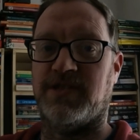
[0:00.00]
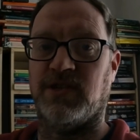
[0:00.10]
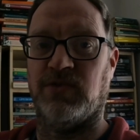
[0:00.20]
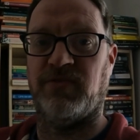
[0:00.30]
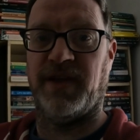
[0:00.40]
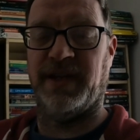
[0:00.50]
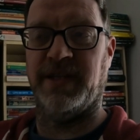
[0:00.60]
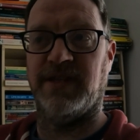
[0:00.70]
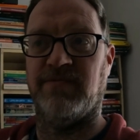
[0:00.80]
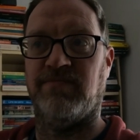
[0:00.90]
still
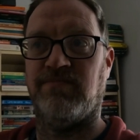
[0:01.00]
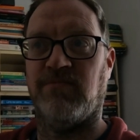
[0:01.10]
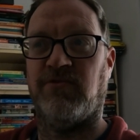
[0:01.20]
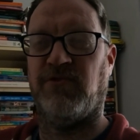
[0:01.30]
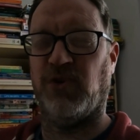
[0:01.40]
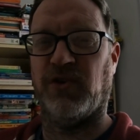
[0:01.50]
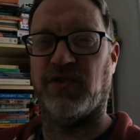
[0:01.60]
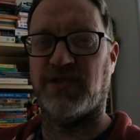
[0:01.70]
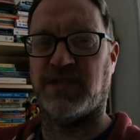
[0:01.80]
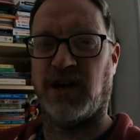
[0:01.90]
fairly full of
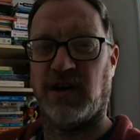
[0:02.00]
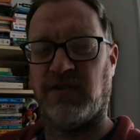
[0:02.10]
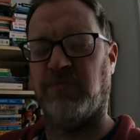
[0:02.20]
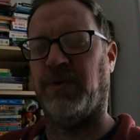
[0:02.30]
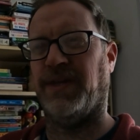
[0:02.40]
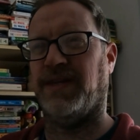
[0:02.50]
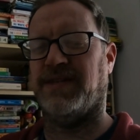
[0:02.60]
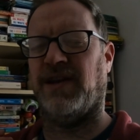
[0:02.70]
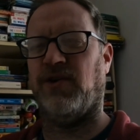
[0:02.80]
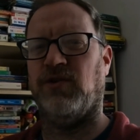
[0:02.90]
stuff, but there's
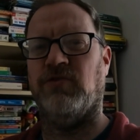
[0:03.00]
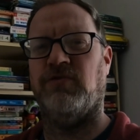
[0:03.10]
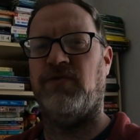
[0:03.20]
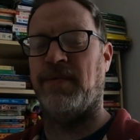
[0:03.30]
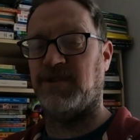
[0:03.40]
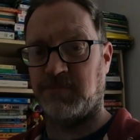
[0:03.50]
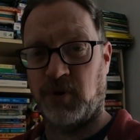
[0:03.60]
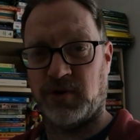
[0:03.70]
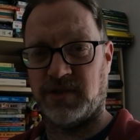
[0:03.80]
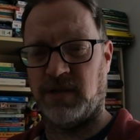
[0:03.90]
a lot of empty
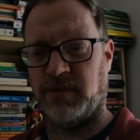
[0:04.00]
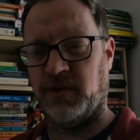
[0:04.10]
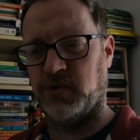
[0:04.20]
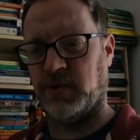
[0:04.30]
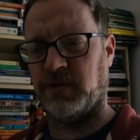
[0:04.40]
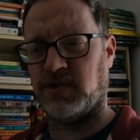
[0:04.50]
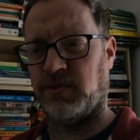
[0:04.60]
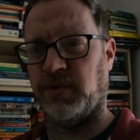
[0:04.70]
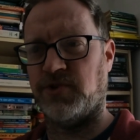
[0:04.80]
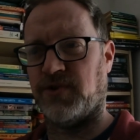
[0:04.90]
boxes up there as well, so I
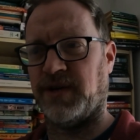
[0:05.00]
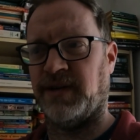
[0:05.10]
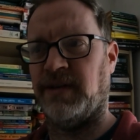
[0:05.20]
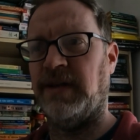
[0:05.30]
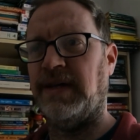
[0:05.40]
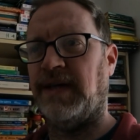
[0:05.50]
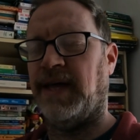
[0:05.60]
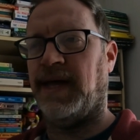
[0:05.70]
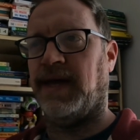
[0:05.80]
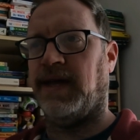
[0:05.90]
want to try and
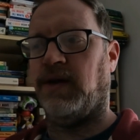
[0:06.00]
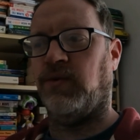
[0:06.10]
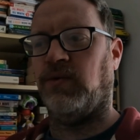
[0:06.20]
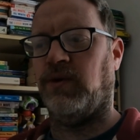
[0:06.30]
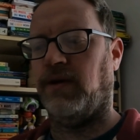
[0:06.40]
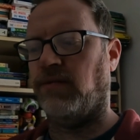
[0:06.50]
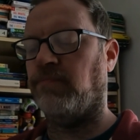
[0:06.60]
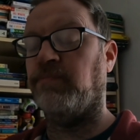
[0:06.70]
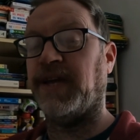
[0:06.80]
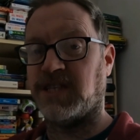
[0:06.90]

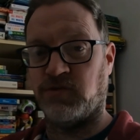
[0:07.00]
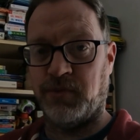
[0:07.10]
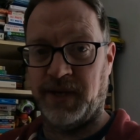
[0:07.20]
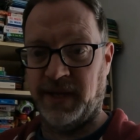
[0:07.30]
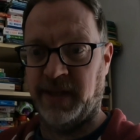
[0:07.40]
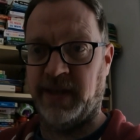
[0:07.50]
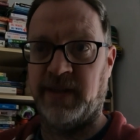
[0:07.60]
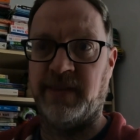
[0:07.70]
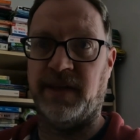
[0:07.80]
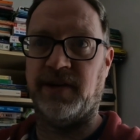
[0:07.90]
make some room in here,
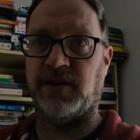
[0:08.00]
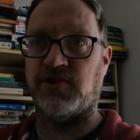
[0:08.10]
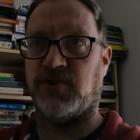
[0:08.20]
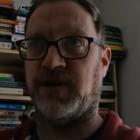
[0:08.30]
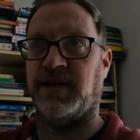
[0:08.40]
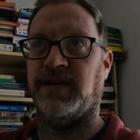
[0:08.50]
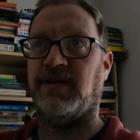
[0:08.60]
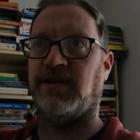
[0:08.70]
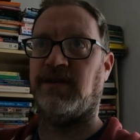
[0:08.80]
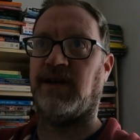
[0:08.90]
then I can try and
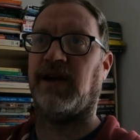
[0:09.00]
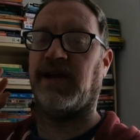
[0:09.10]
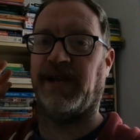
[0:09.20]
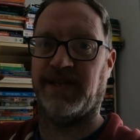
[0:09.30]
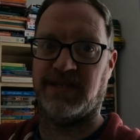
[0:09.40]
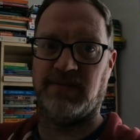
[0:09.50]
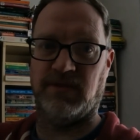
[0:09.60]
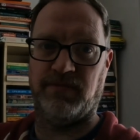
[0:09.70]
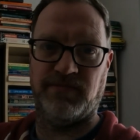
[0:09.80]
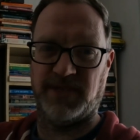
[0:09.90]
clear some of
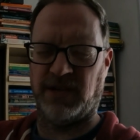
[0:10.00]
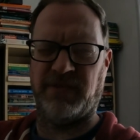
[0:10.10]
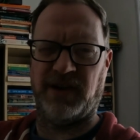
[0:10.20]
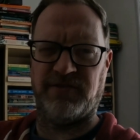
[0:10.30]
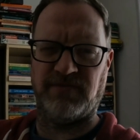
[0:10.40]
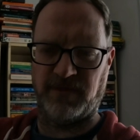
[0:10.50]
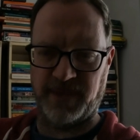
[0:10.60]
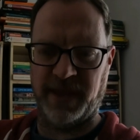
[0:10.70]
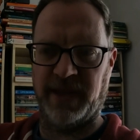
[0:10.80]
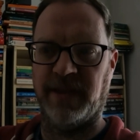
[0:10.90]
the stuff out from up
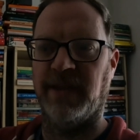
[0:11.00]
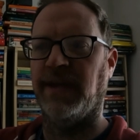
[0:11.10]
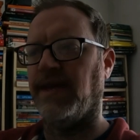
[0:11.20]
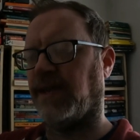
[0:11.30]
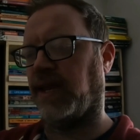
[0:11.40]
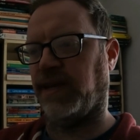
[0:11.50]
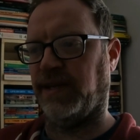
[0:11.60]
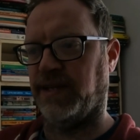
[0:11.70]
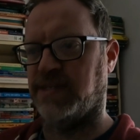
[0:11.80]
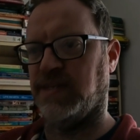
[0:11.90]
there, get it
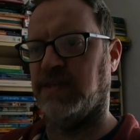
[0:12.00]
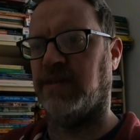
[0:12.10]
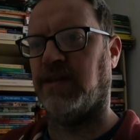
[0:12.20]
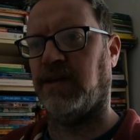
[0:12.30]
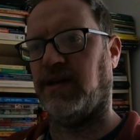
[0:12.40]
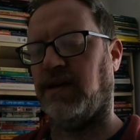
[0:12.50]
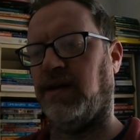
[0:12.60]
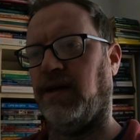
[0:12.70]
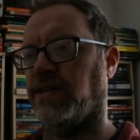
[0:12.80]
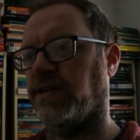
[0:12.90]
listed.
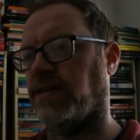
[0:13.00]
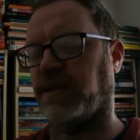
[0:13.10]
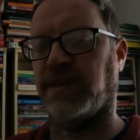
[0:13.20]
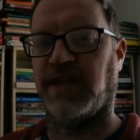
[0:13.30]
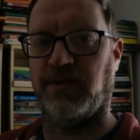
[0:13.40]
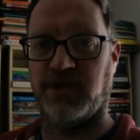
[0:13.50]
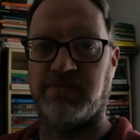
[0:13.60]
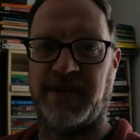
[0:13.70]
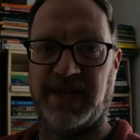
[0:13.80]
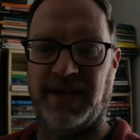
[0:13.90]
I think it would just
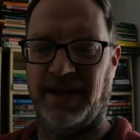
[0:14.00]
make it